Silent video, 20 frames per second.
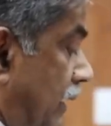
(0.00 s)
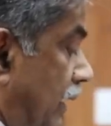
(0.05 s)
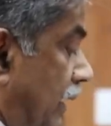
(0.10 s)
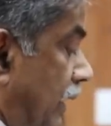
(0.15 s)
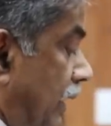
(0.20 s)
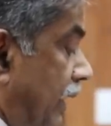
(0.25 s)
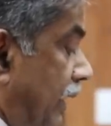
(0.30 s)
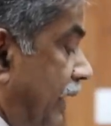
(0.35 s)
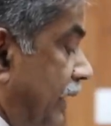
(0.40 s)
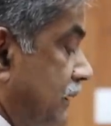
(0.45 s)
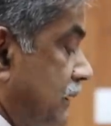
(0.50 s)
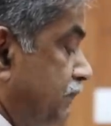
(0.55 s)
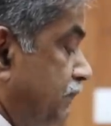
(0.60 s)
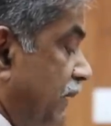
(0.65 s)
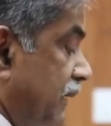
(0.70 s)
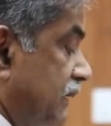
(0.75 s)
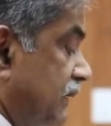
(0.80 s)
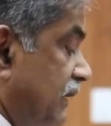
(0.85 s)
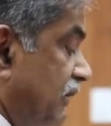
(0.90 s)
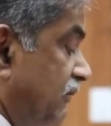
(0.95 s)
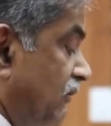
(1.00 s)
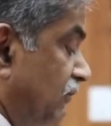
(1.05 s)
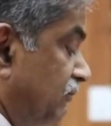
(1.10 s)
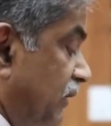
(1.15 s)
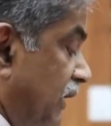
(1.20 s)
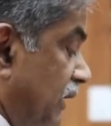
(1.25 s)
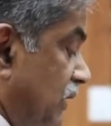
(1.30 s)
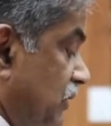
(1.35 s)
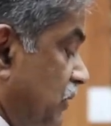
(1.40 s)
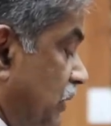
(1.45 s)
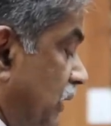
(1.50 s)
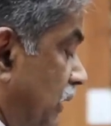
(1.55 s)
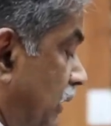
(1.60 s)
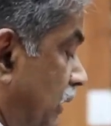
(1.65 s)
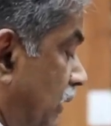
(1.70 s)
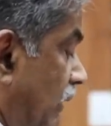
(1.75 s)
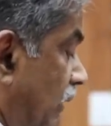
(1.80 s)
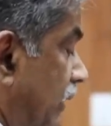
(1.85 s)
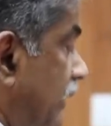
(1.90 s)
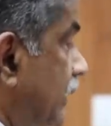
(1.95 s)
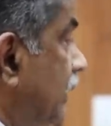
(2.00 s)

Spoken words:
irrespective of their seniority